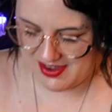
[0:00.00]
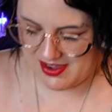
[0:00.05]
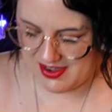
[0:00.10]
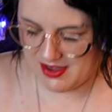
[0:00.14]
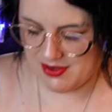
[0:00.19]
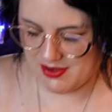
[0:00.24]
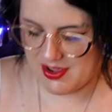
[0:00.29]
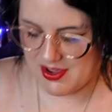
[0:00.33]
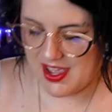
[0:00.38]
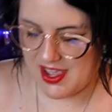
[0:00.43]

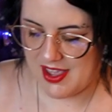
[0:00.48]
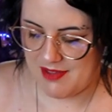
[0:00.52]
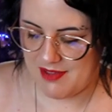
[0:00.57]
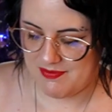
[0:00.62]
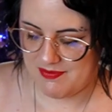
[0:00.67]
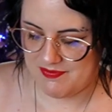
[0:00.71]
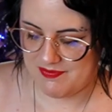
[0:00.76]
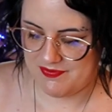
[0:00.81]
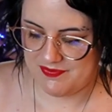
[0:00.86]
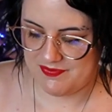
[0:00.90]
Okay,
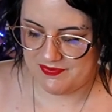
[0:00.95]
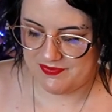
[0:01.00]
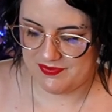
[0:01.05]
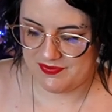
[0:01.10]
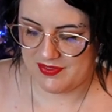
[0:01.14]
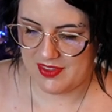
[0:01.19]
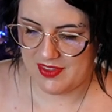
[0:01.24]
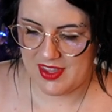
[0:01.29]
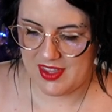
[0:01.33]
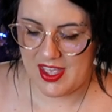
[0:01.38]

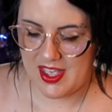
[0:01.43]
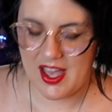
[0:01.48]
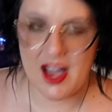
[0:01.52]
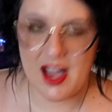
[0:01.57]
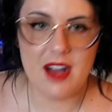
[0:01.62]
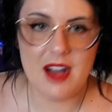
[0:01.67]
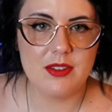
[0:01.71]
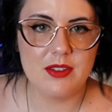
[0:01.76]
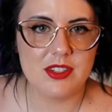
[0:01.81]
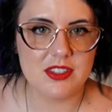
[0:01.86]

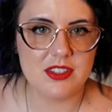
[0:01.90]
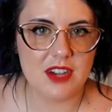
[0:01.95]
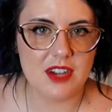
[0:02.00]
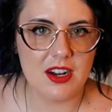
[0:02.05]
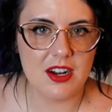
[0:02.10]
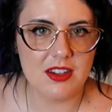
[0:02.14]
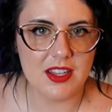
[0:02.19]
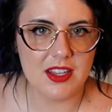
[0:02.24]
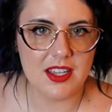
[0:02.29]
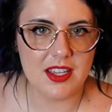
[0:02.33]
how does
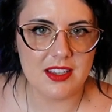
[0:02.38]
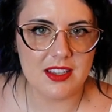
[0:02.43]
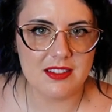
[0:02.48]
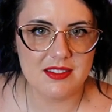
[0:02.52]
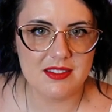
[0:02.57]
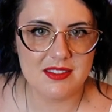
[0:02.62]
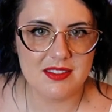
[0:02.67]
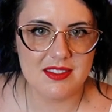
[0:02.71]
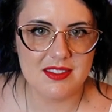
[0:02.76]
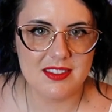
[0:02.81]
Darling,
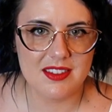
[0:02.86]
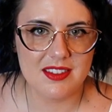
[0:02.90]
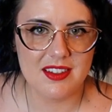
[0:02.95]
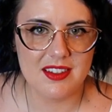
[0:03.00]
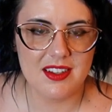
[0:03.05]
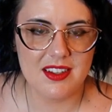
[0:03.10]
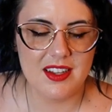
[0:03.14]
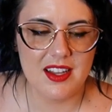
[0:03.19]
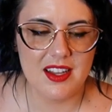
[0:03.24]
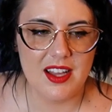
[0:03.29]

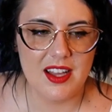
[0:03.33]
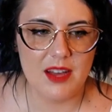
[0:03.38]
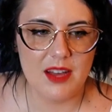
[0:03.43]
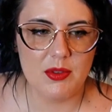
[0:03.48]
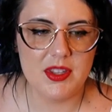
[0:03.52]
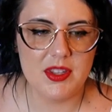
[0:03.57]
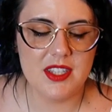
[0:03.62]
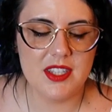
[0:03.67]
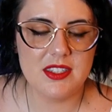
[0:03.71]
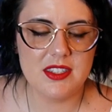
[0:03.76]

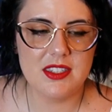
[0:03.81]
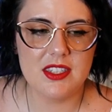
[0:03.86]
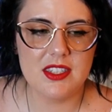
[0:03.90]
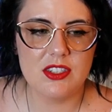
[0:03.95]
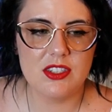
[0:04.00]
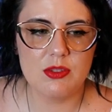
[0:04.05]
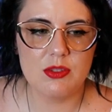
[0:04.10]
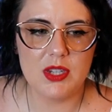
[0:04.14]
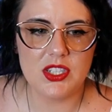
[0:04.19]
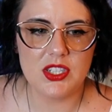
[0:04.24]
when this
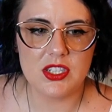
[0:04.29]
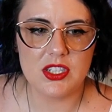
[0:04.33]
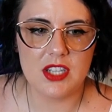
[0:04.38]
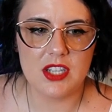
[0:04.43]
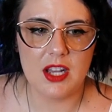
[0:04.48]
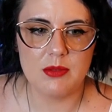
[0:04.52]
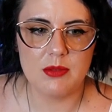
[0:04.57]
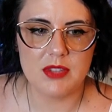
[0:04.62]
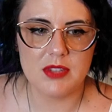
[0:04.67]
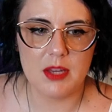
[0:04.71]
situation
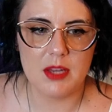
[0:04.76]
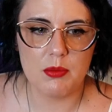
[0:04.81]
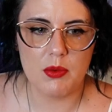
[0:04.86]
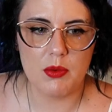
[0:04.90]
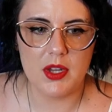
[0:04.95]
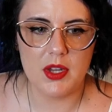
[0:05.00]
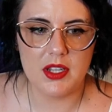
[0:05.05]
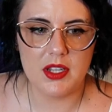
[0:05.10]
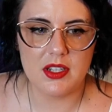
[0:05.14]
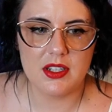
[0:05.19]
comes up,
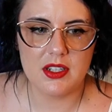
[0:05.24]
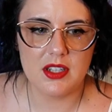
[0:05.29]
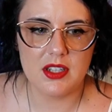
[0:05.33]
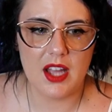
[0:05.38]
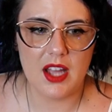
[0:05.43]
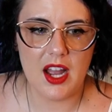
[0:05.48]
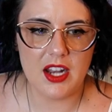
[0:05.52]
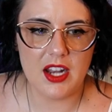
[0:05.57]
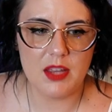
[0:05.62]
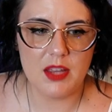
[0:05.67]

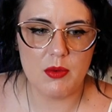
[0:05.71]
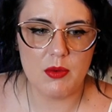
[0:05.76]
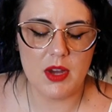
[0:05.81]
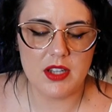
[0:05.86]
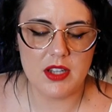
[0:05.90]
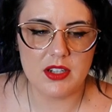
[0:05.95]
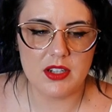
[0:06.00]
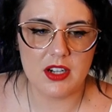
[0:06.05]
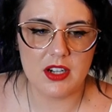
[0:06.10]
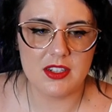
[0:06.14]
how do you
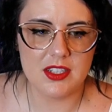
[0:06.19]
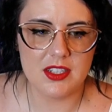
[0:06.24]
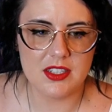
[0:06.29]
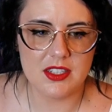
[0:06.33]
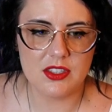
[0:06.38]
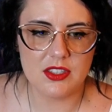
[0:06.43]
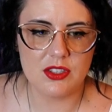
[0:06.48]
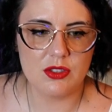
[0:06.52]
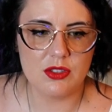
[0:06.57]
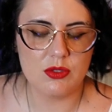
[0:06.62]
want Darling
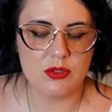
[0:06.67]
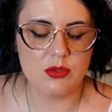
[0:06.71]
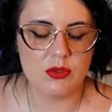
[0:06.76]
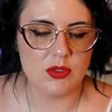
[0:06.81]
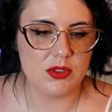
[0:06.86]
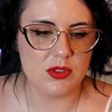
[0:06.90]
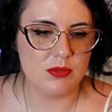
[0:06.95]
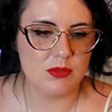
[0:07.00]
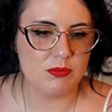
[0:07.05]
to